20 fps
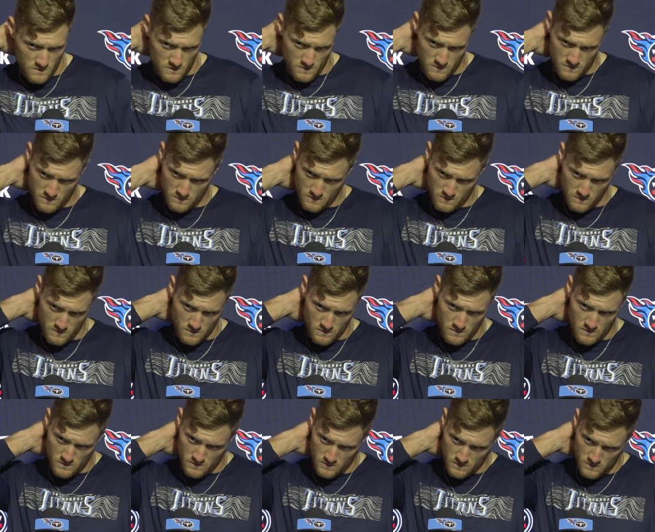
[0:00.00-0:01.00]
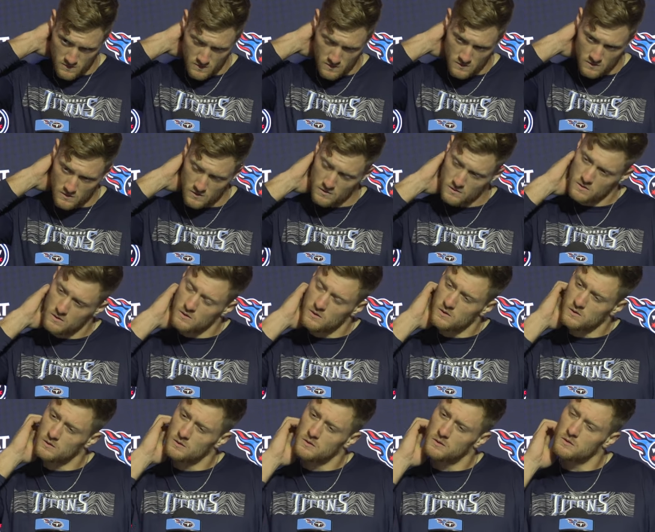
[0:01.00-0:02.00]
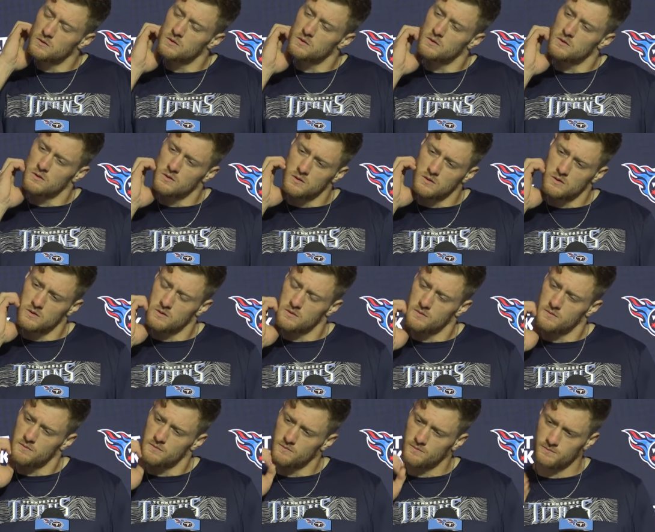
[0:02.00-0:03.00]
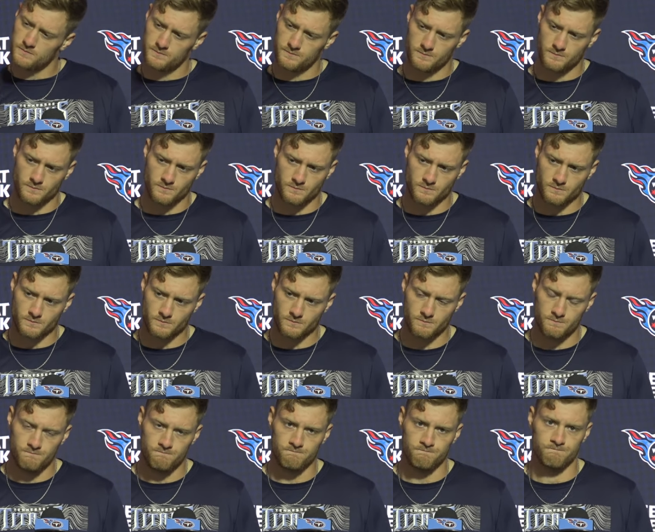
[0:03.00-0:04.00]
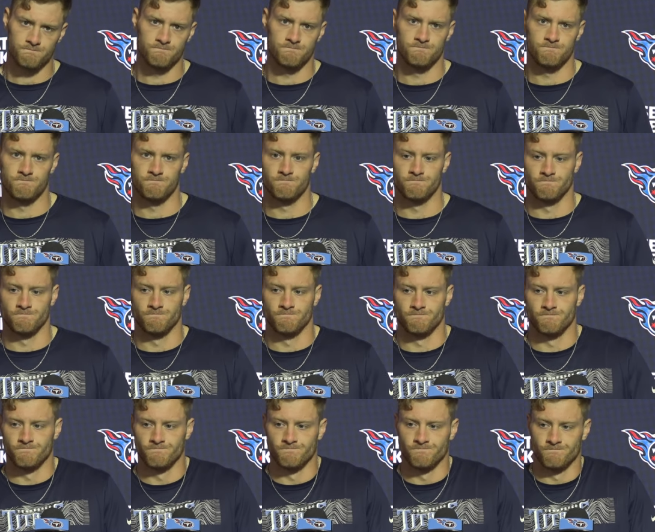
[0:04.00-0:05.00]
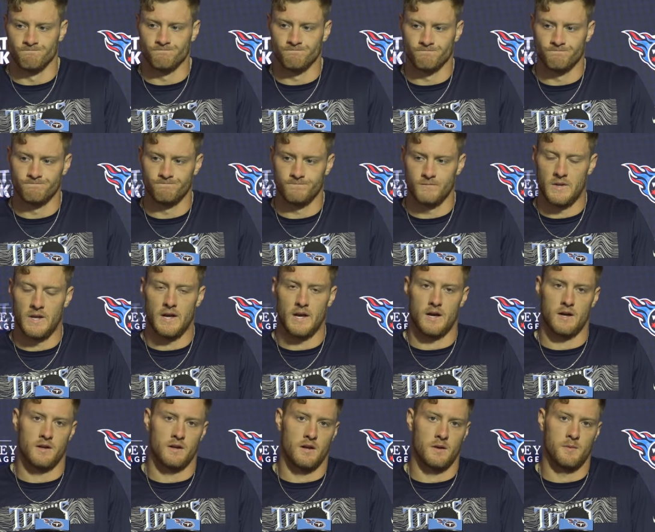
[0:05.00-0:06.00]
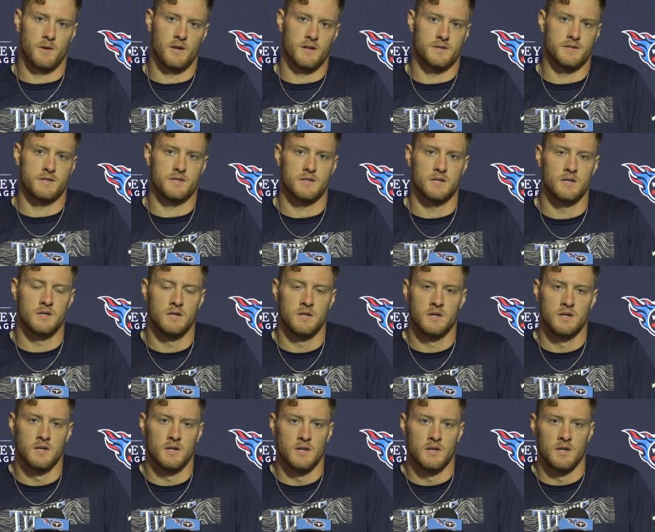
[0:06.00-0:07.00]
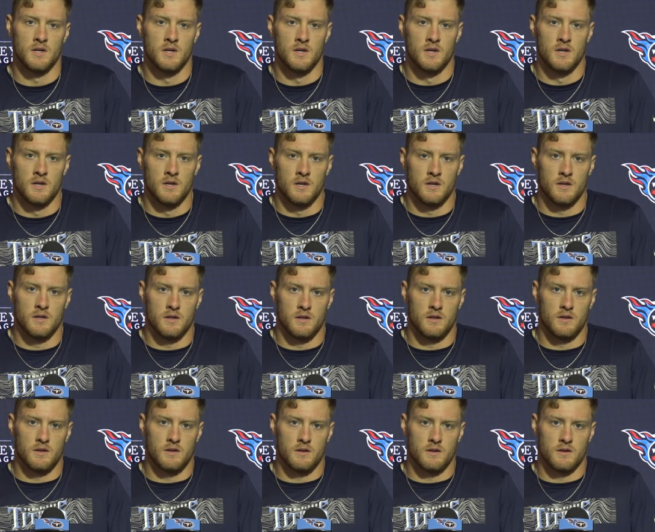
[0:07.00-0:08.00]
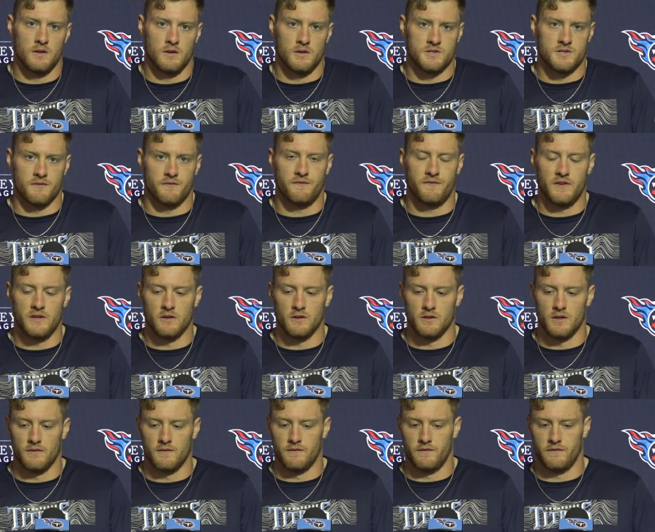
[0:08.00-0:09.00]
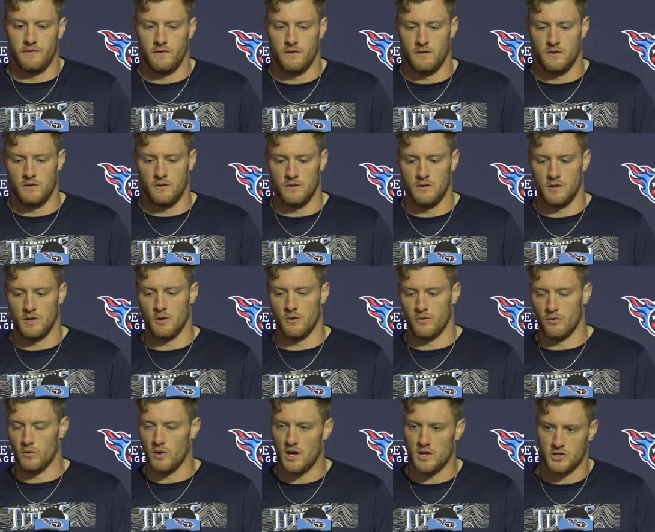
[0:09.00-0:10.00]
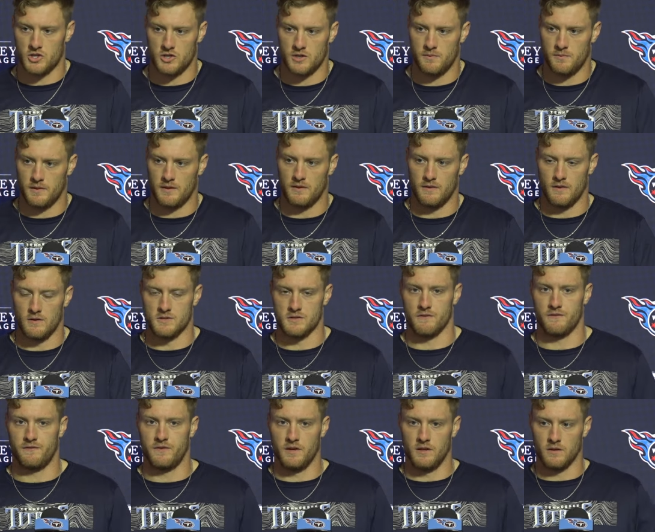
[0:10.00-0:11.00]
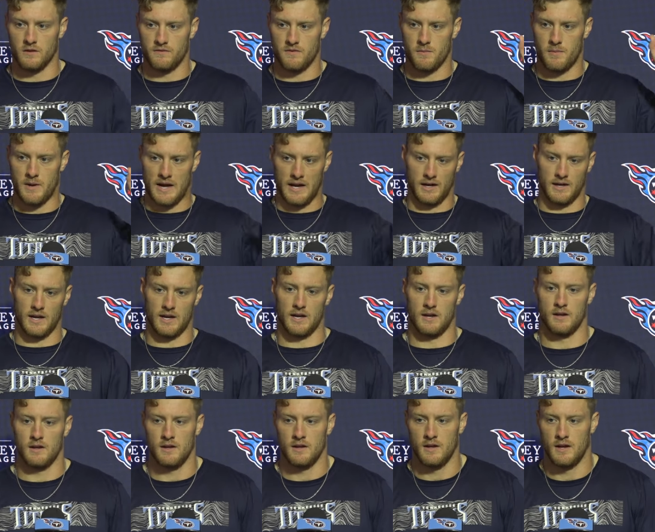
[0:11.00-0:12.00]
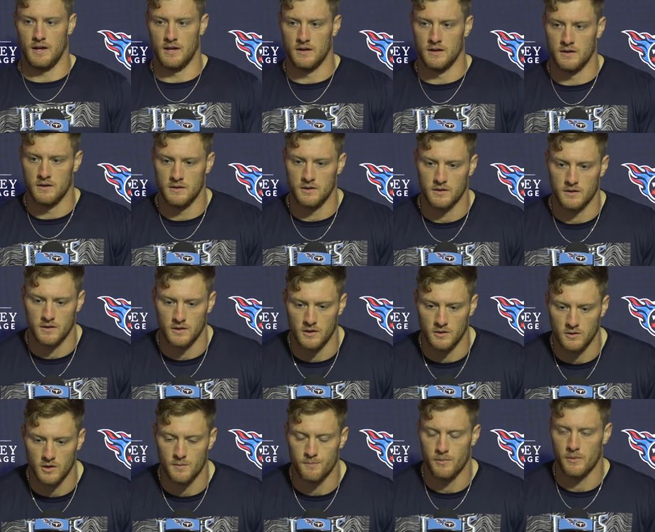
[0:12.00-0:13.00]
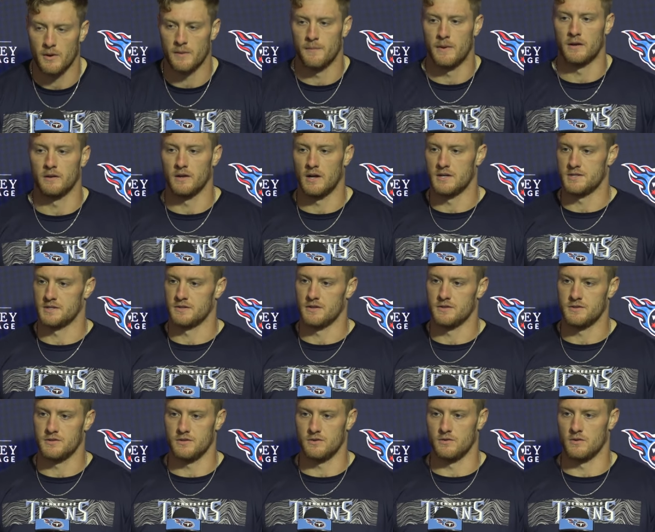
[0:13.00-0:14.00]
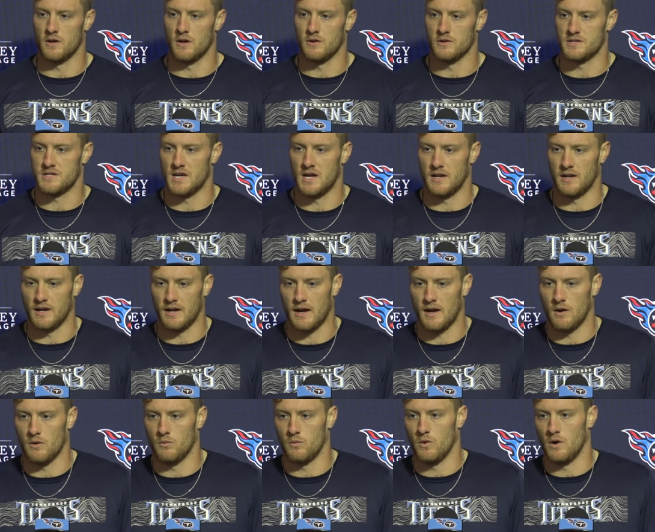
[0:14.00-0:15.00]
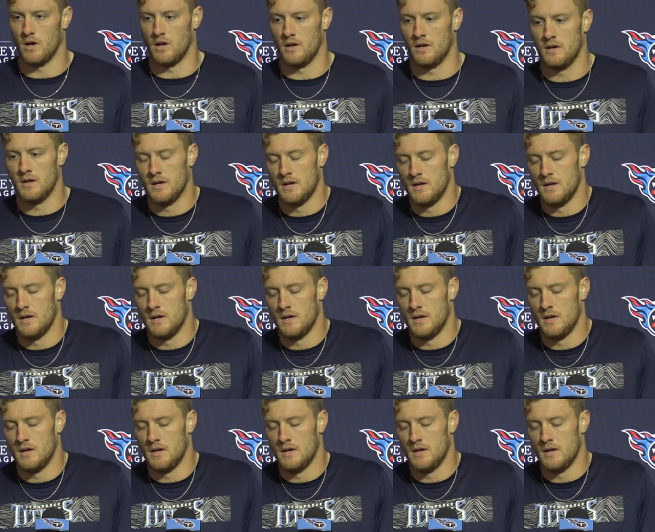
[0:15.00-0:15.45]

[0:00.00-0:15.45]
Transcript: versus going through your progressions and knowing you have to get the ball out quickly, because it's all just so back back? Yeah, I mean, it's there's the feel of, you know, the rush, but then there's the feel of the back end, and, you know, compartmentalizing the two and understanding how one